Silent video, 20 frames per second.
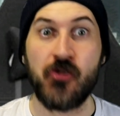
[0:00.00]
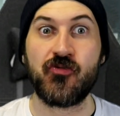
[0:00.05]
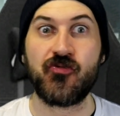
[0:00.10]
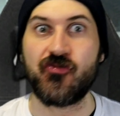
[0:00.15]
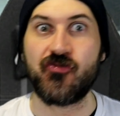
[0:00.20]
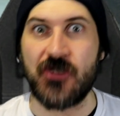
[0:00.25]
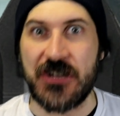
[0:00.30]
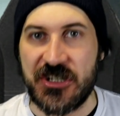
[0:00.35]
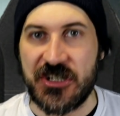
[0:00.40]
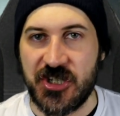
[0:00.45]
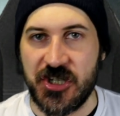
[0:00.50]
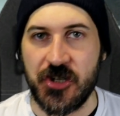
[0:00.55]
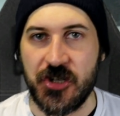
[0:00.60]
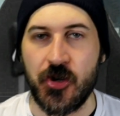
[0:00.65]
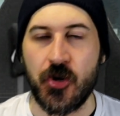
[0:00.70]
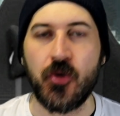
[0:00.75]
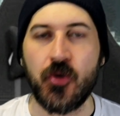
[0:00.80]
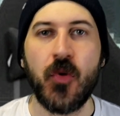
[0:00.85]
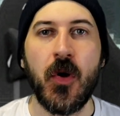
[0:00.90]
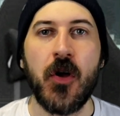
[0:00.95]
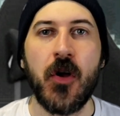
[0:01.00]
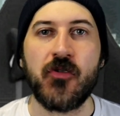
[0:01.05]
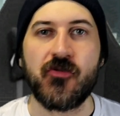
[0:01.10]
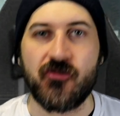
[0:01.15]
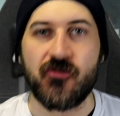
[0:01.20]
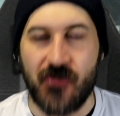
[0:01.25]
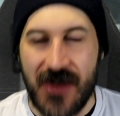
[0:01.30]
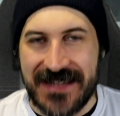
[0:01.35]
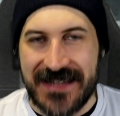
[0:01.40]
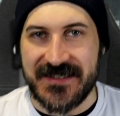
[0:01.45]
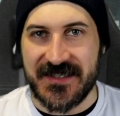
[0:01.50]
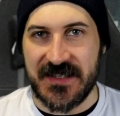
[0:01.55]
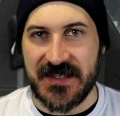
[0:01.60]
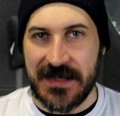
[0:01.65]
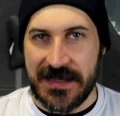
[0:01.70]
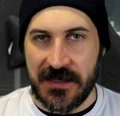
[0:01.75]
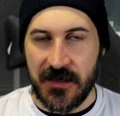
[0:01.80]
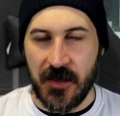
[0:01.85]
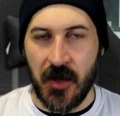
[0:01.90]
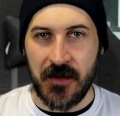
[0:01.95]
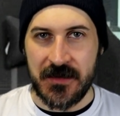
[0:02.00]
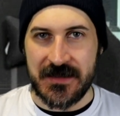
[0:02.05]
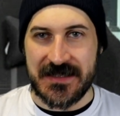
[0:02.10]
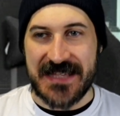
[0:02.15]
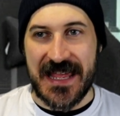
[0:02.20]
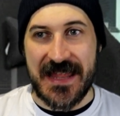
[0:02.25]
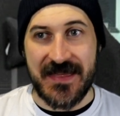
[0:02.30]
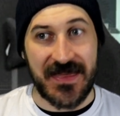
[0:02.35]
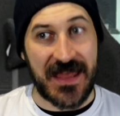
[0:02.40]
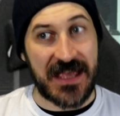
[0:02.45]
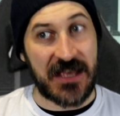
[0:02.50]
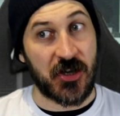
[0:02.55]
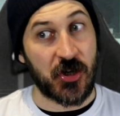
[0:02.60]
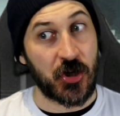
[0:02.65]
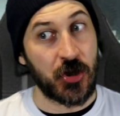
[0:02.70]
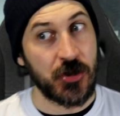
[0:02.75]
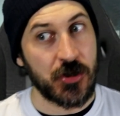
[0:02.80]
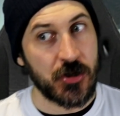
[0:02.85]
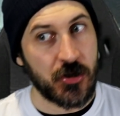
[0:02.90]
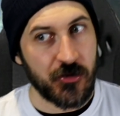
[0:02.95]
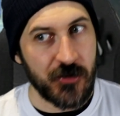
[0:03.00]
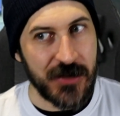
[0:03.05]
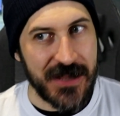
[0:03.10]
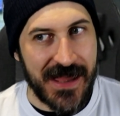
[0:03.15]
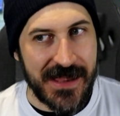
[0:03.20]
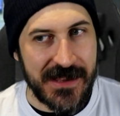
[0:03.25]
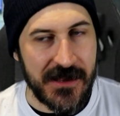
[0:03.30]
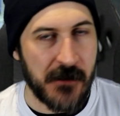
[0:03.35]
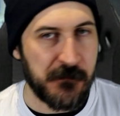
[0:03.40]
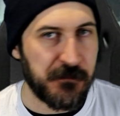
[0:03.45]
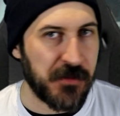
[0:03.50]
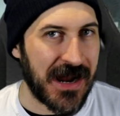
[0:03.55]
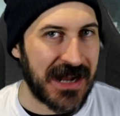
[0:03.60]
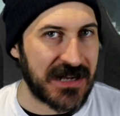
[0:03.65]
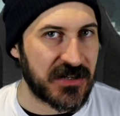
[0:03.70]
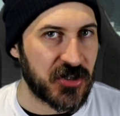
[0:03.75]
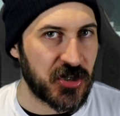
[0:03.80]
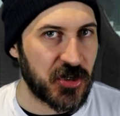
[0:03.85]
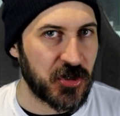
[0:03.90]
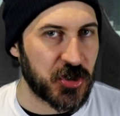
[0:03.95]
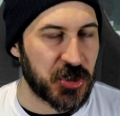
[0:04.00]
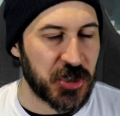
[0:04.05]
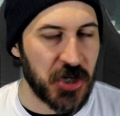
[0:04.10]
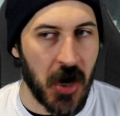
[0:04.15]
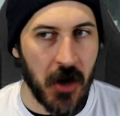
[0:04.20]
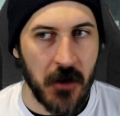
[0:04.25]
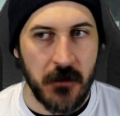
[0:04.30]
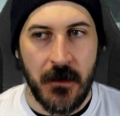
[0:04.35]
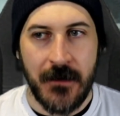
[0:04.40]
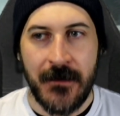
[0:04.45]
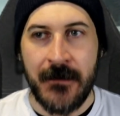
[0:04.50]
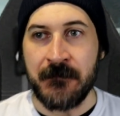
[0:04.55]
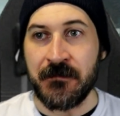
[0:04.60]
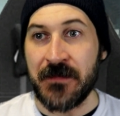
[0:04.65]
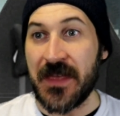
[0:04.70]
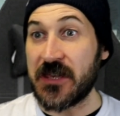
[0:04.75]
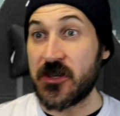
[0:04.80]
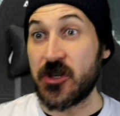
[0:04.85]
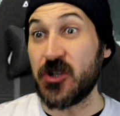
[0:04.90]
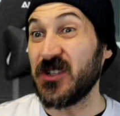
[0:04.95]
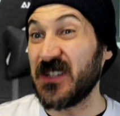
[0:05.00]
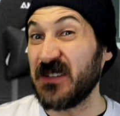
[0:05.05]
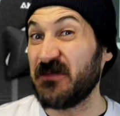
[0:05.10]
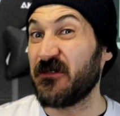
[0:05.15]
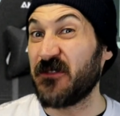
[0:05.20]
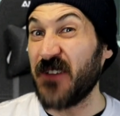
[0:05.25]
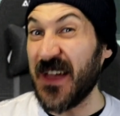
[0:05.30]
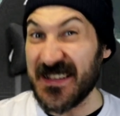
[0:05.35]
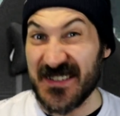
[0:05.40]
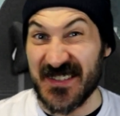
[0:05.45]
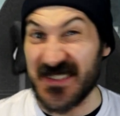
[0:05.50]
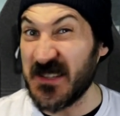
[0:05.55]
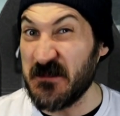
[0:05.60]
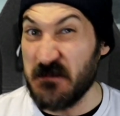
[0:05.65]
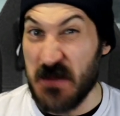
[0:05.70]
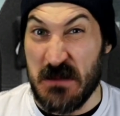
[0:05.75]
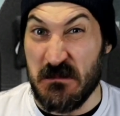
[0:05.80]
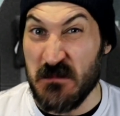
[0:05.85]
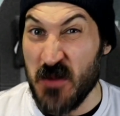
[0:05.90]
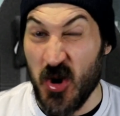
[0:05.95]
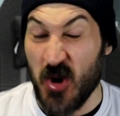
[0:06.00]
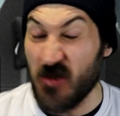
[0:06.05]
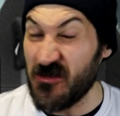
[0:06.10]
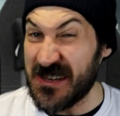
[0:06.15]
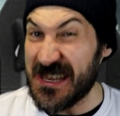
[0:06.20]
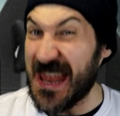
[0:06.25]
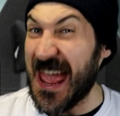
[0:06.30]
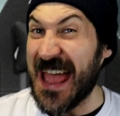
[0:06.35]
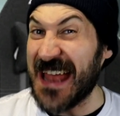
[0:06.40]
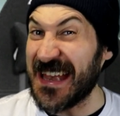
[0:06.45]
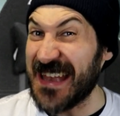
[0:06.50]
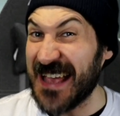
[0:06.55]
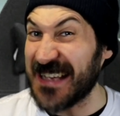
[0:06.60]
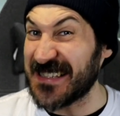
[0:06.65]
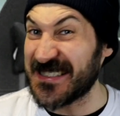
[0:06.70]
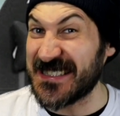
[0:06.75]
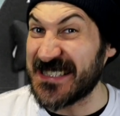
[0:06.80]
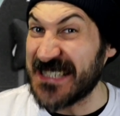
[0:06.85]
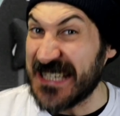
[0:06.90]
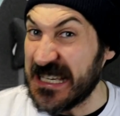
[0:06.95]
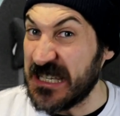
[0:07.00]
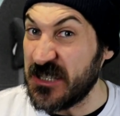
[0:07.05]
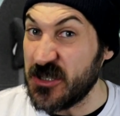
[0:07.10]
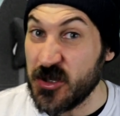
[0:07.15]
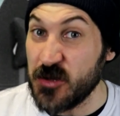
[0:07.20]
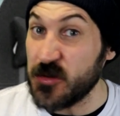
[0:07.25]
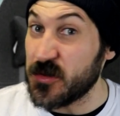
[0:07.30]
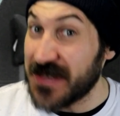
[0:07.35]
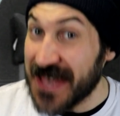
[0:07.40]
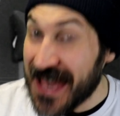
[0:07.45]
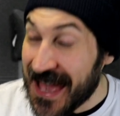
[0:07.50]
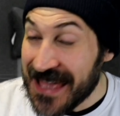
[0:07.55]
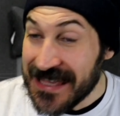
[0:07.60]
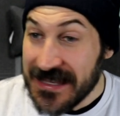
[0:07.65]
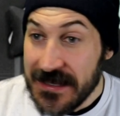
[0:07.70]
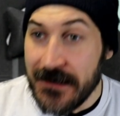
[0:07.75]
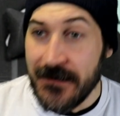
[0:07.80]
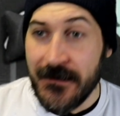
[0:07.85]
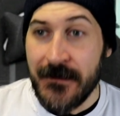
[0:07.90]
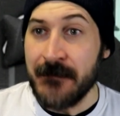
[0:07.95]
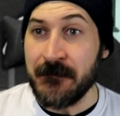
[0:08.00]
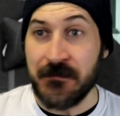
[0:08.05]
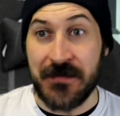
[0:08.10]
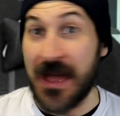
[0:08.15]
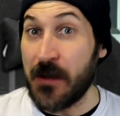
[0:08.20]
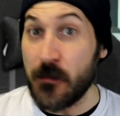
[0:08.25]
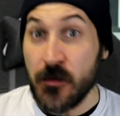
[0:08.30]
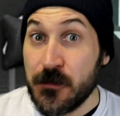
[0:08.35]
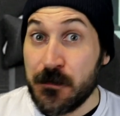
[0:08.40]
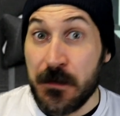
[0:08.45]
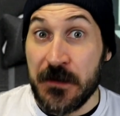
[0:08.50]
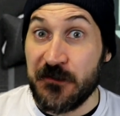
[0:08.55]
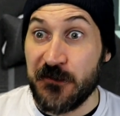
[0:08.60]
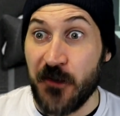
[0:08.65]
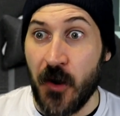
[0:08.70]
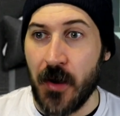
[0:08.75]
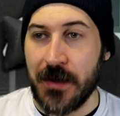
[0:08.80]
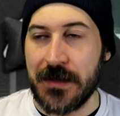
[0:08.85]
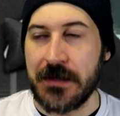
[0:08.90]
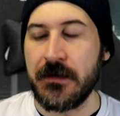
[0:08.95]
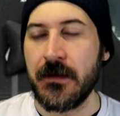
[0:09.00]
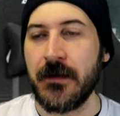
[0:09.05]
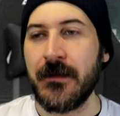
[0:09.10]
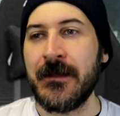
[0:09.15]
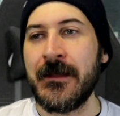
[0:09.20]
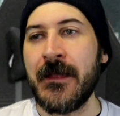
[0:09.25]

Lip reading: original wrestling content. They could create a brand new show. They could invest a bit more in NXT UK. That would be fine.